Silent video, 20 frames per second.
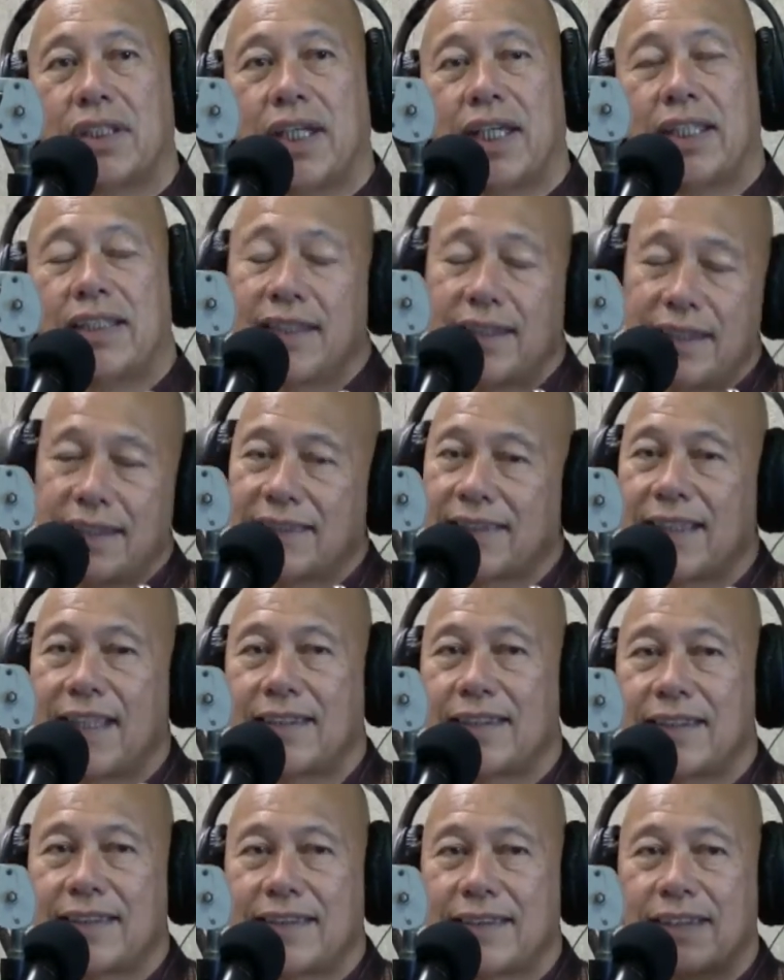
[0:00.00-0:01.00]
And it's
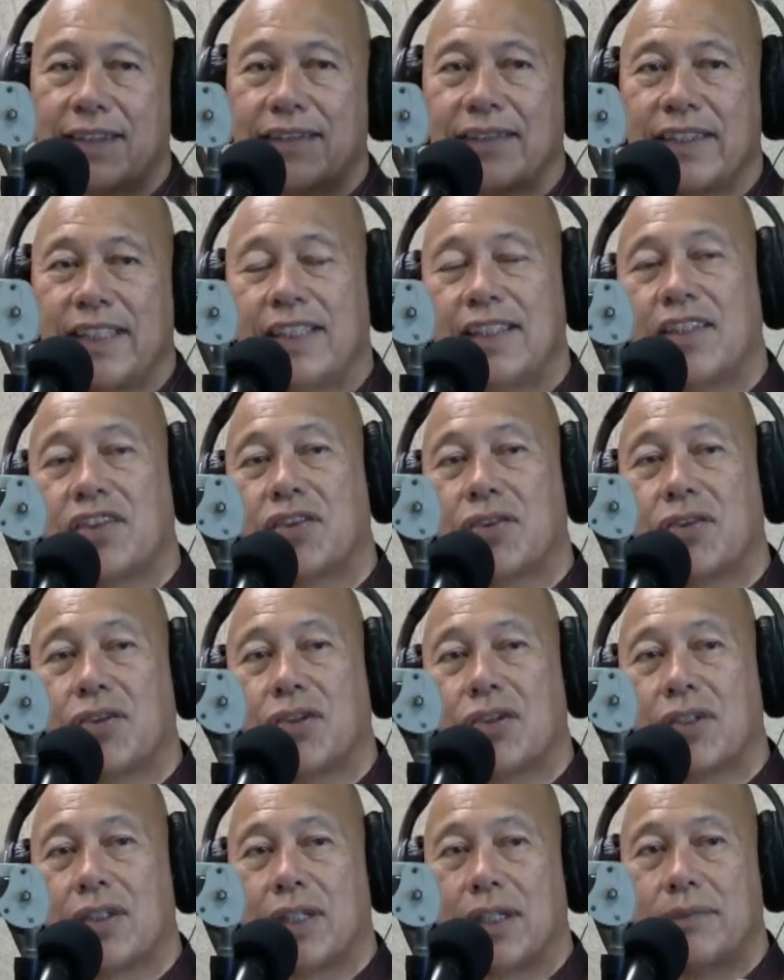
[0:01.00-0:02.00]
not necessarily in this order.